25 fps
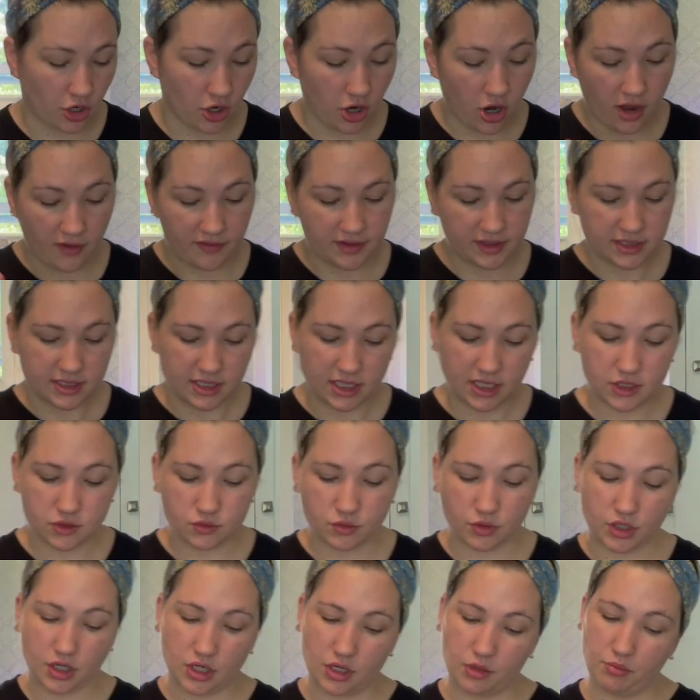obviously, because we're
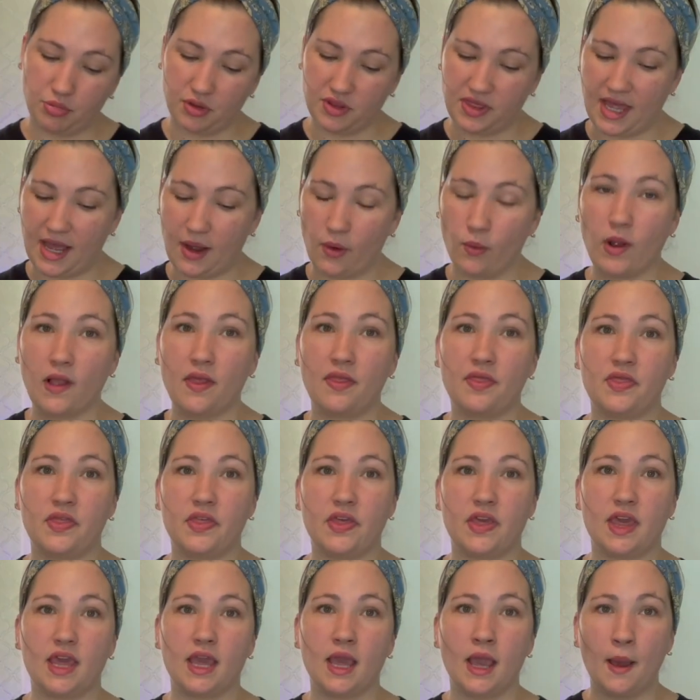gonna put that with
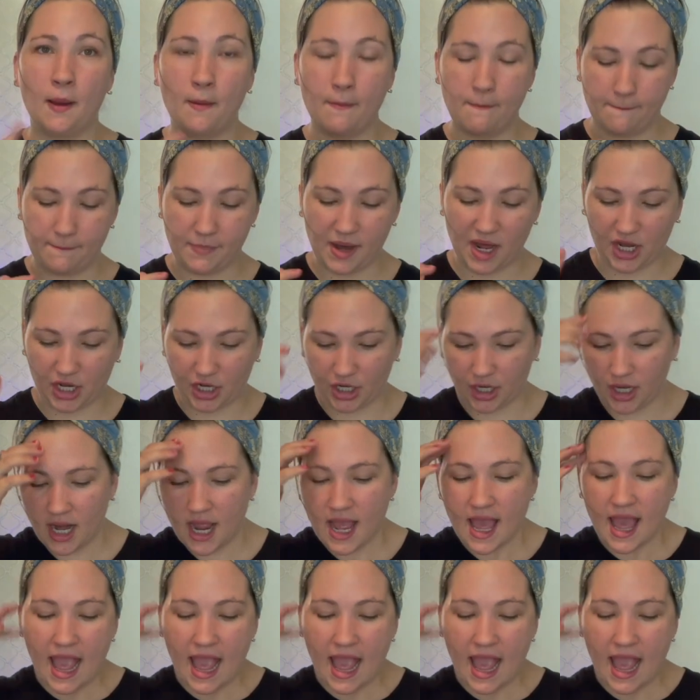the butter.